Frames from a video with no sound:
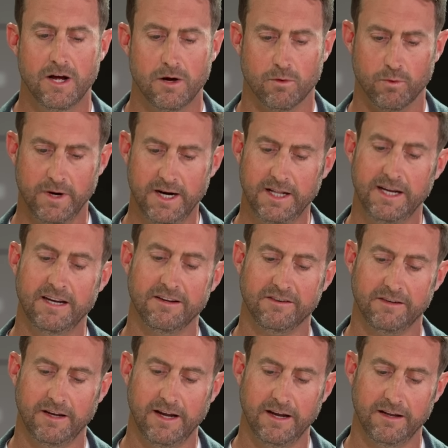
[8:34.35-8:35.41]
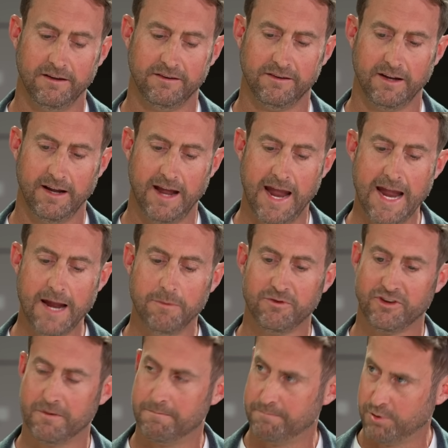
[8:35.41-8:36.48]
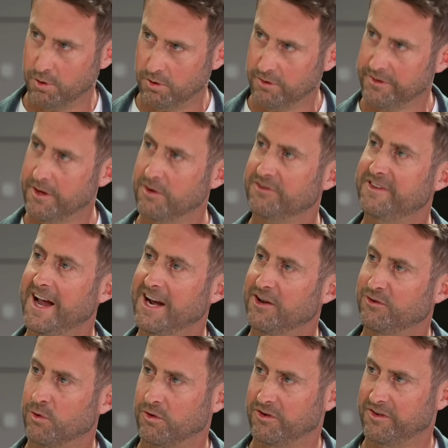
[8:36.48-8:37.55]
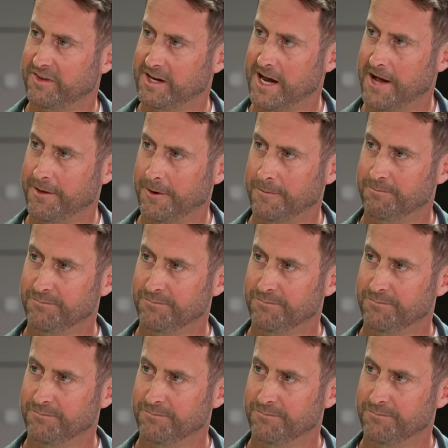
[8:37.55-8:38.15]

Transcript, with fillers: really is, is aims to pull those data sources together.